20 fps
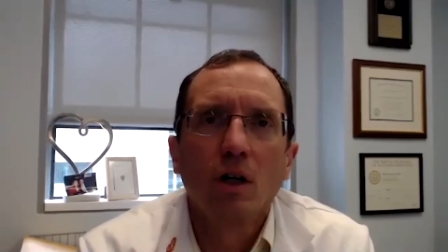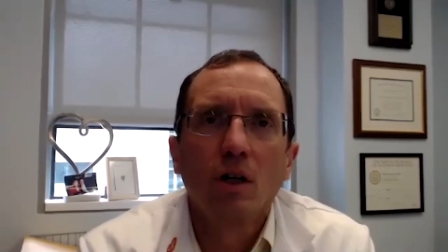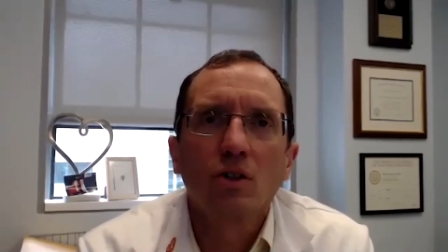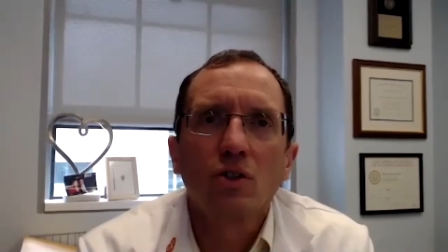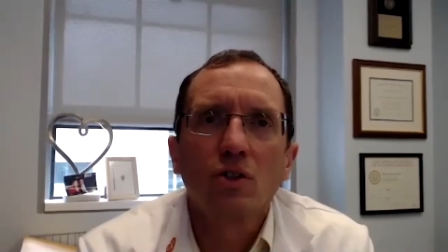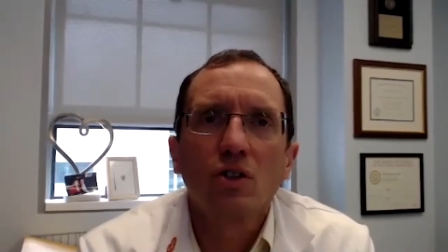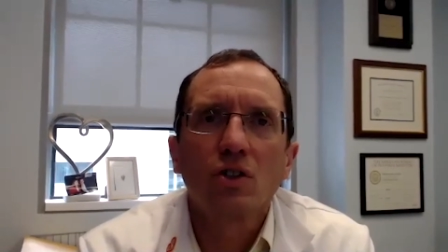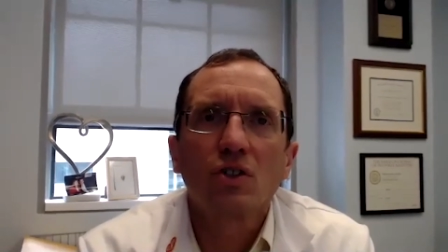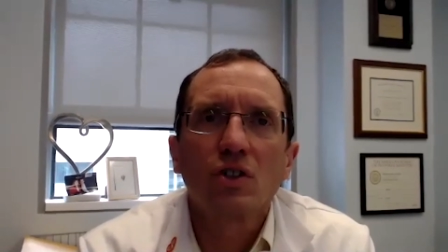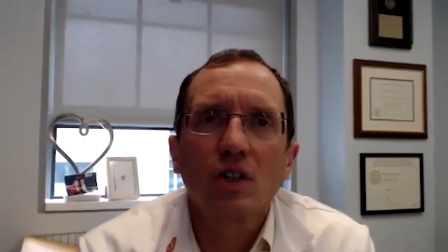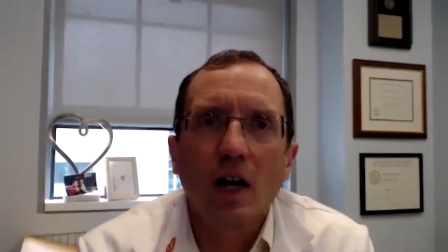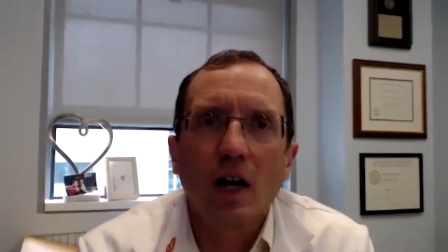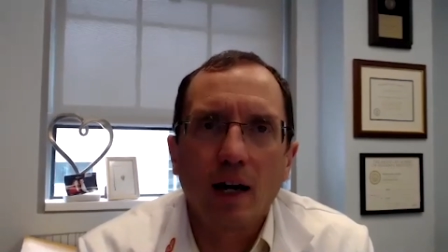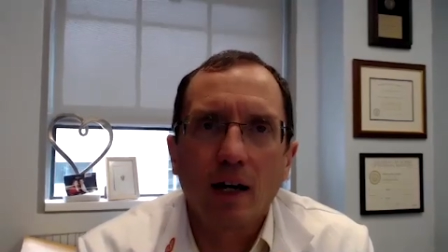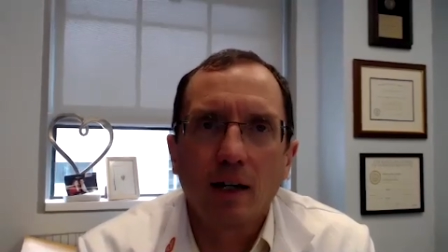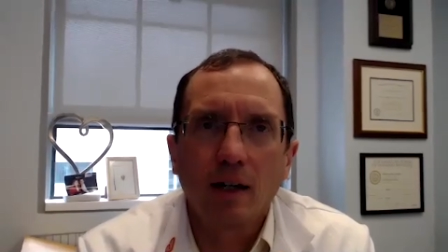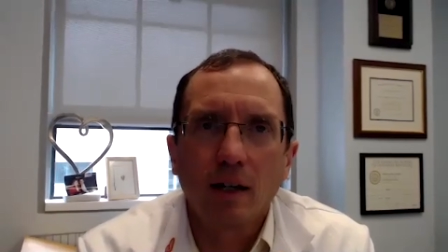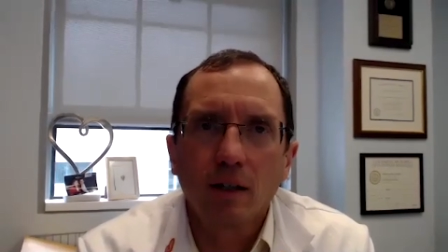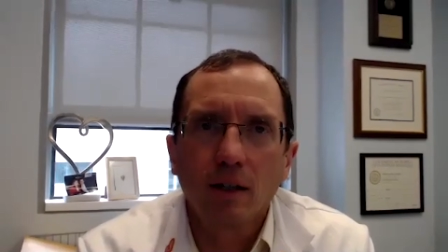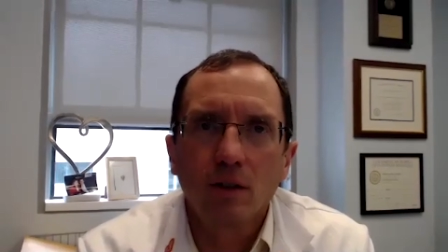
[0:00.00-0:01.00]

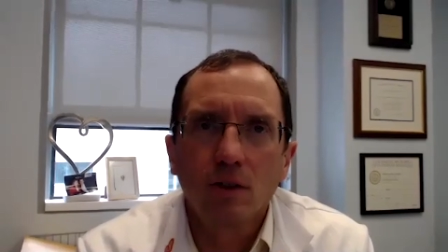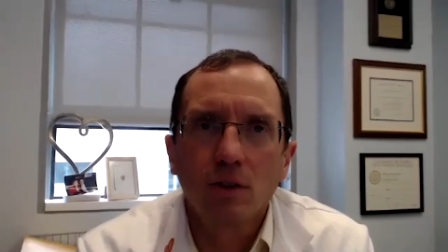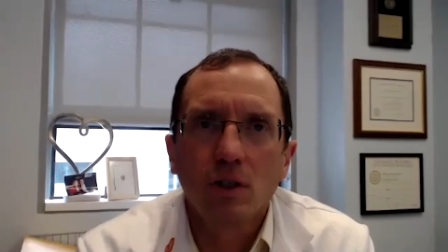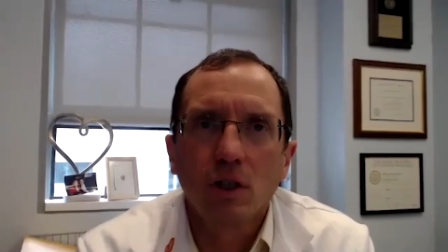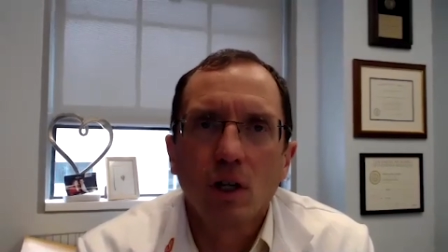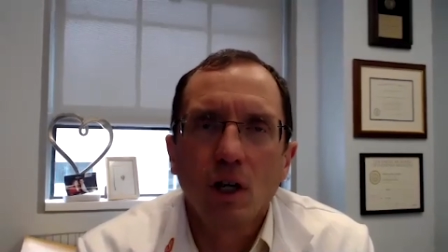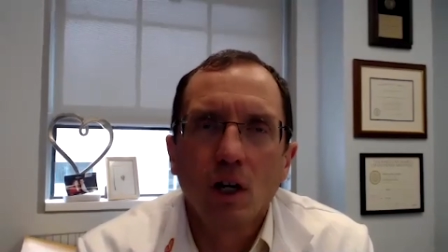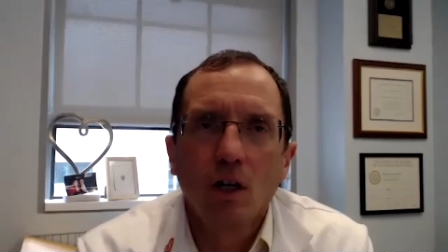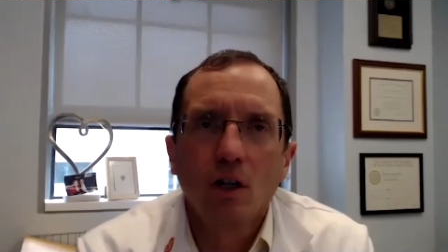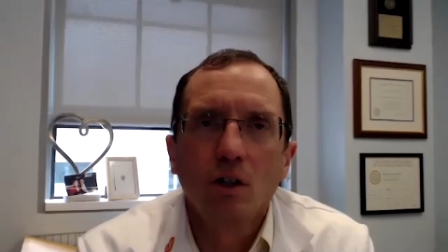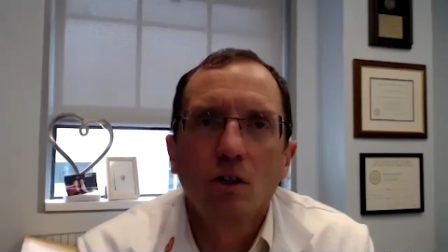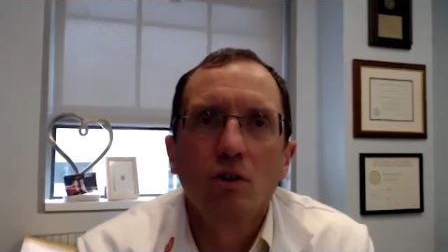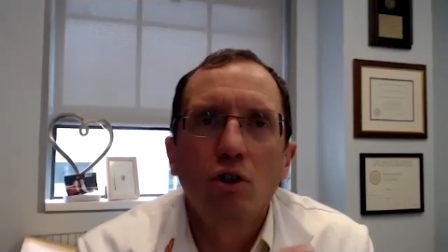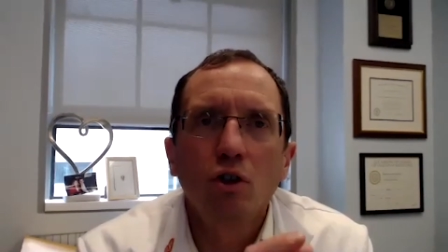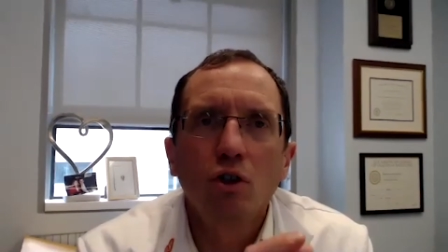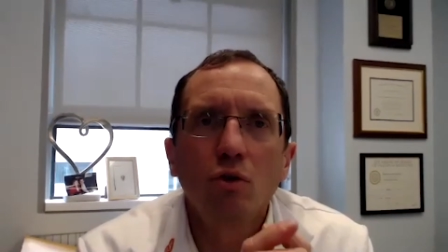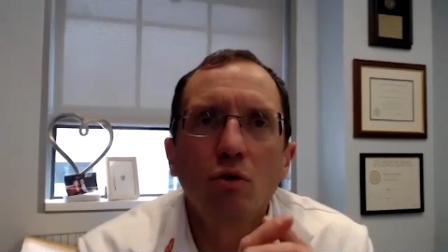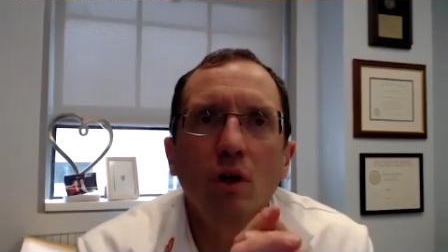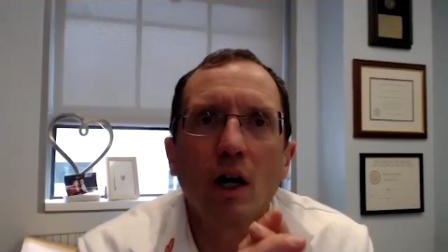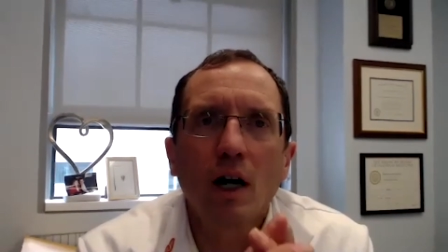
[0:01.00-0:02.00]
societies
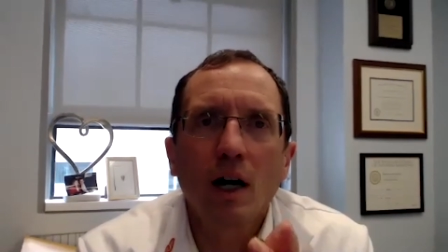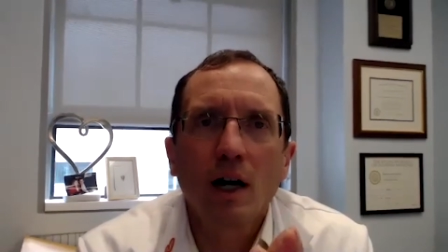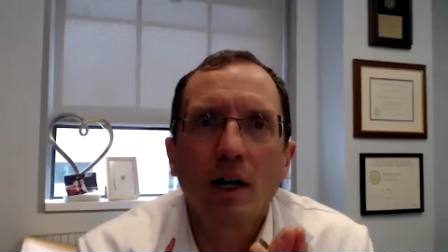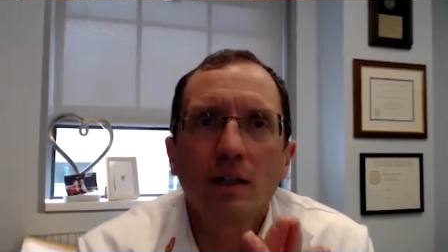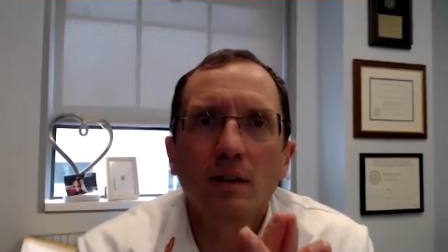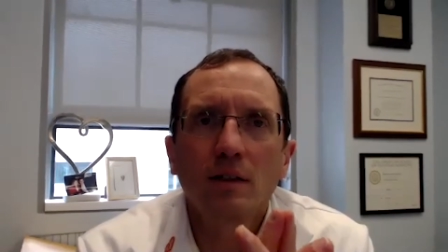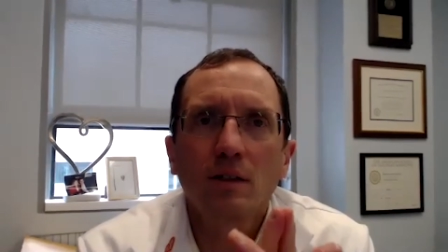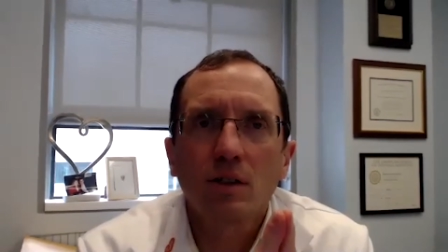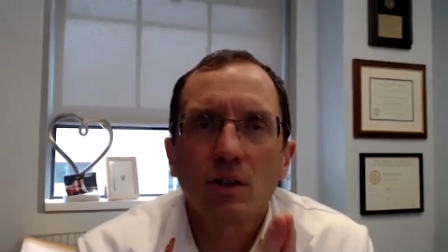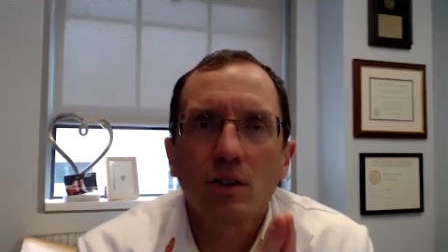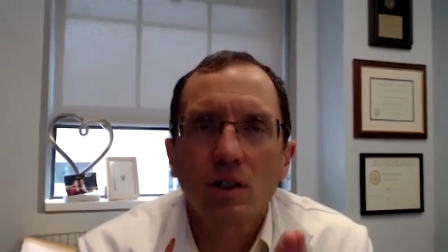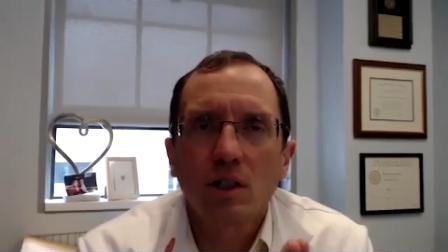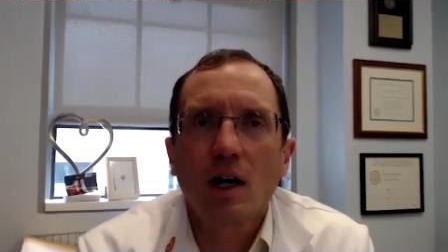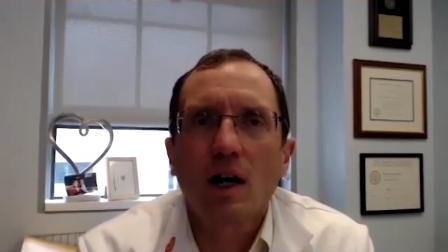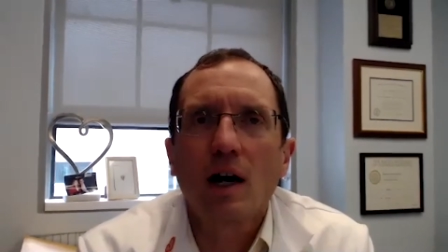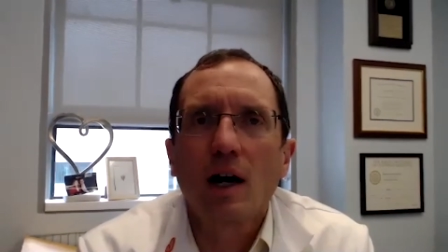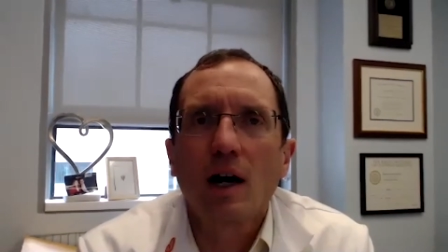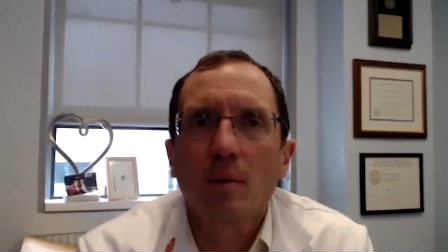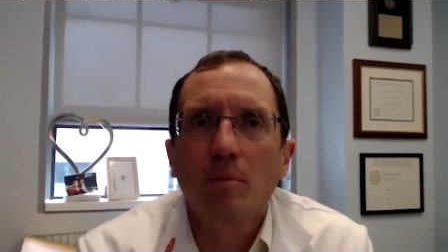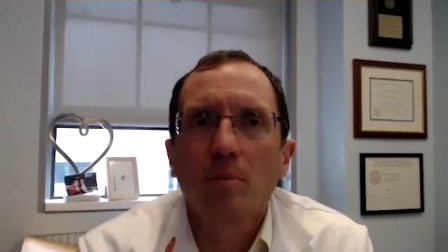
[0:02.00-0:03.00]
do not
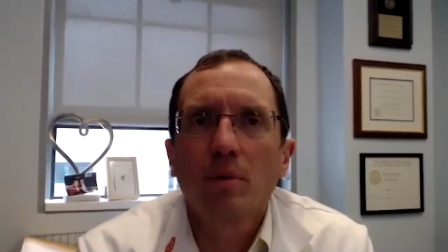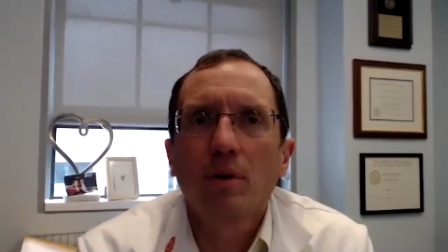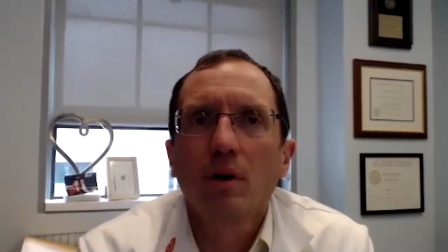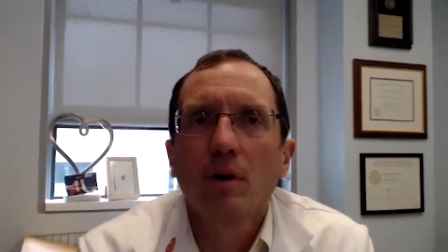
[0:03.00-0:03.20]
stop